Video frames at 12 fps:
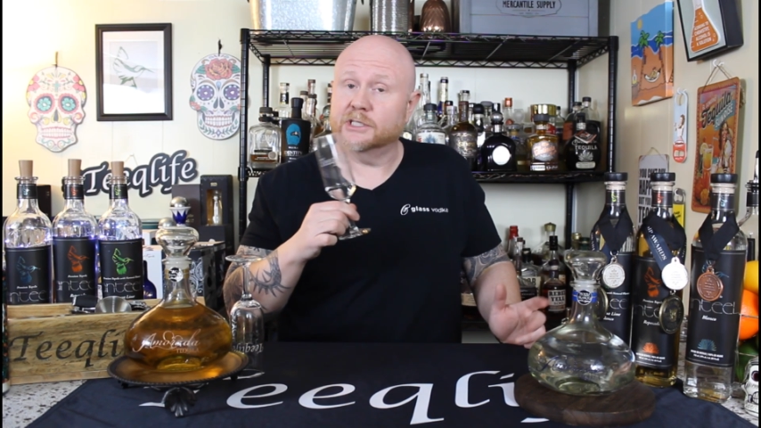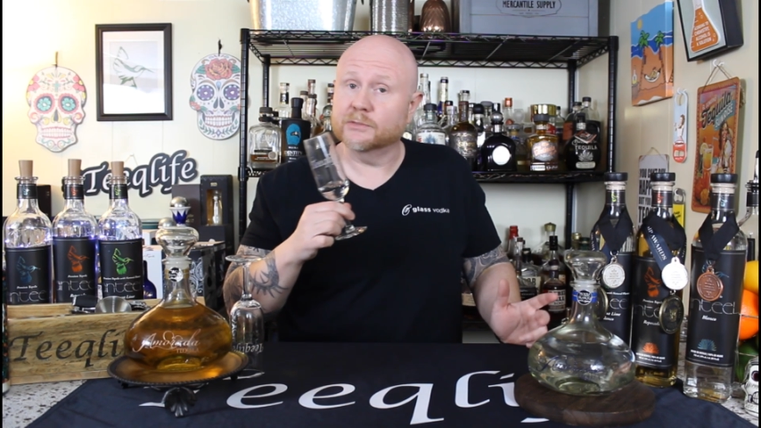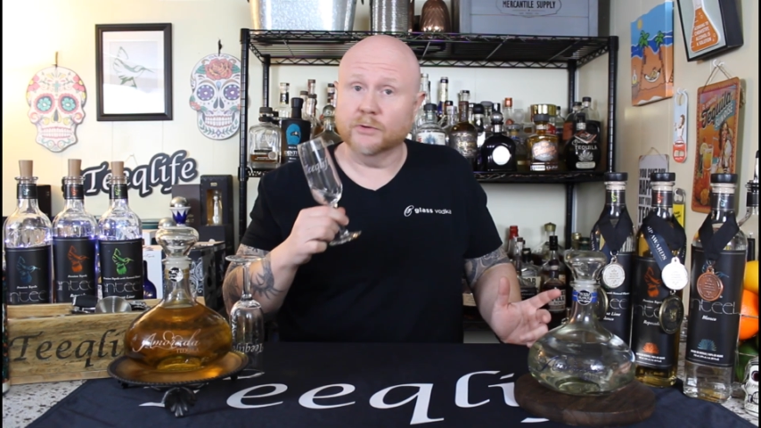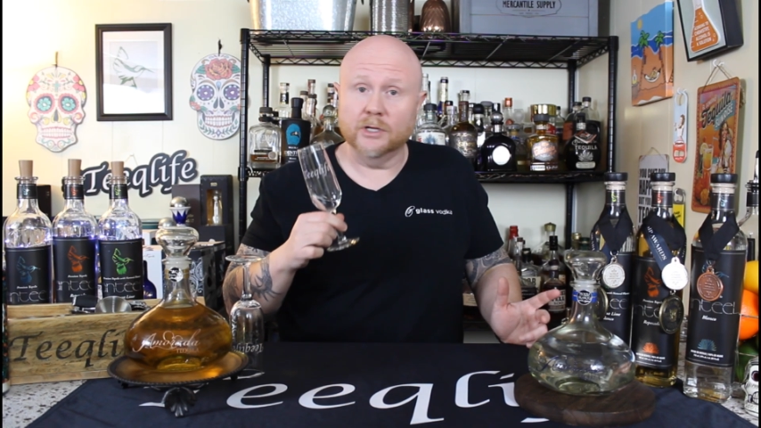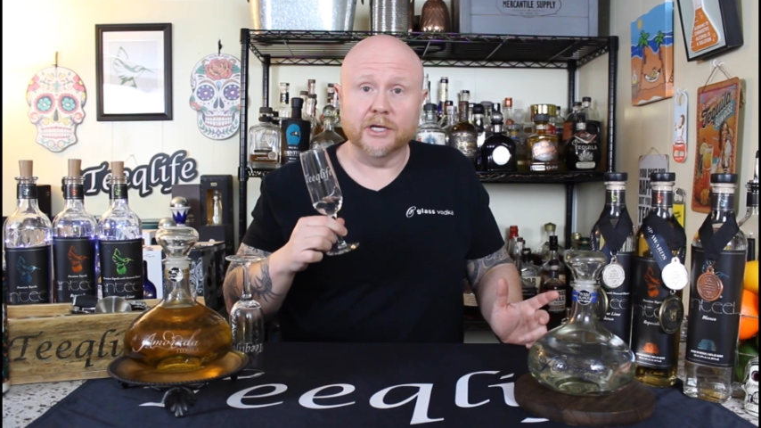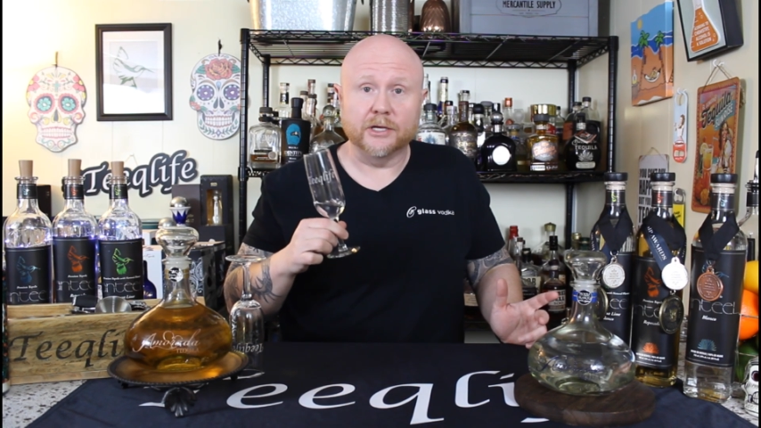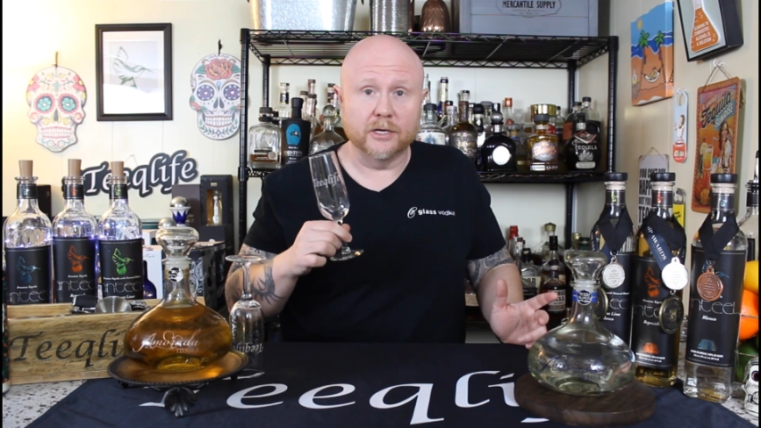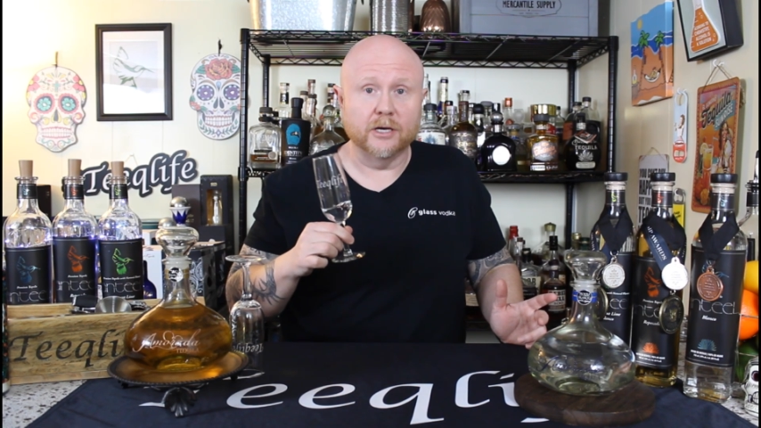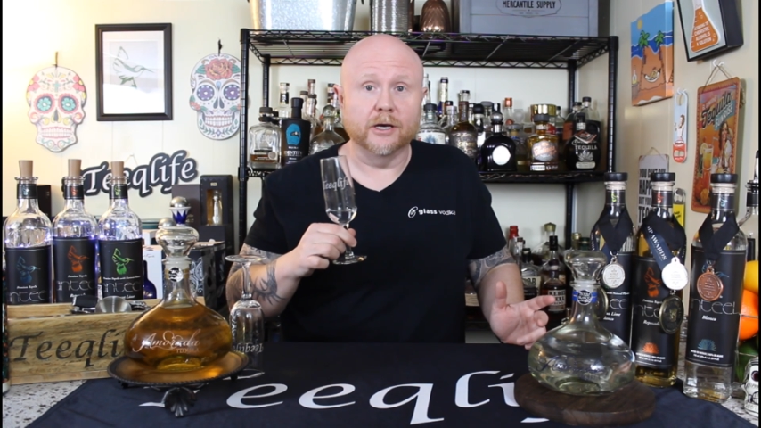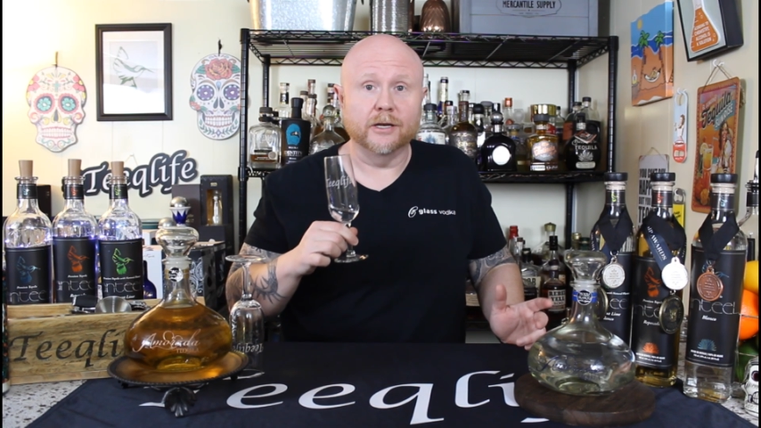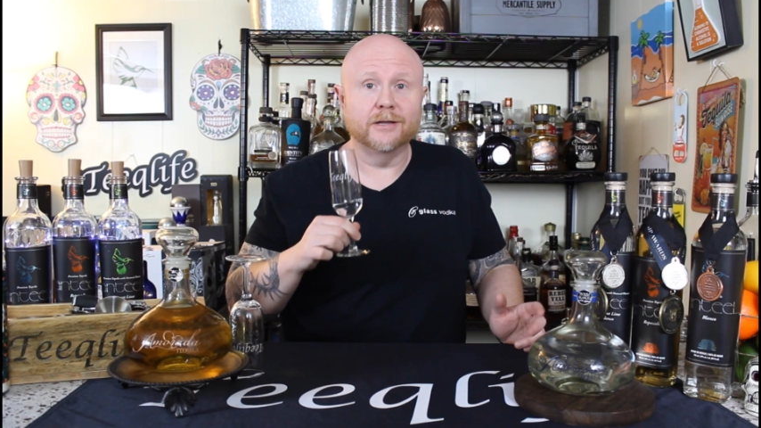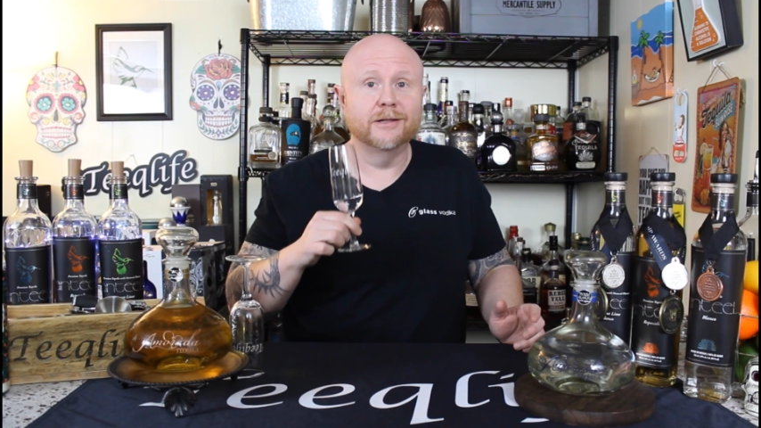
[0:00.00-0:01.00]
really
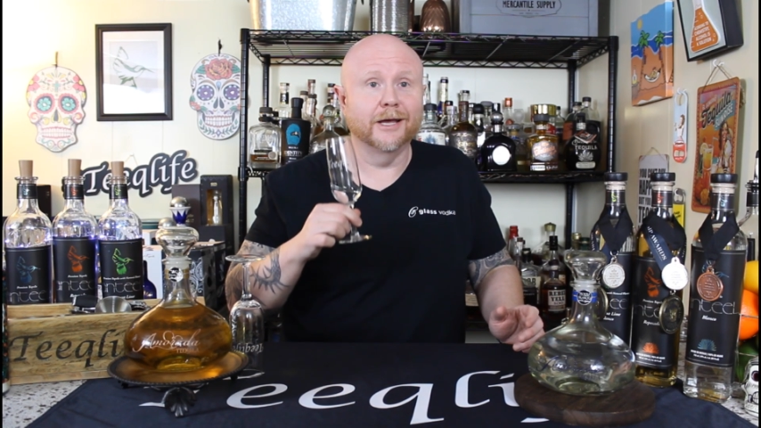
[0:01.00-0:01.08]
good.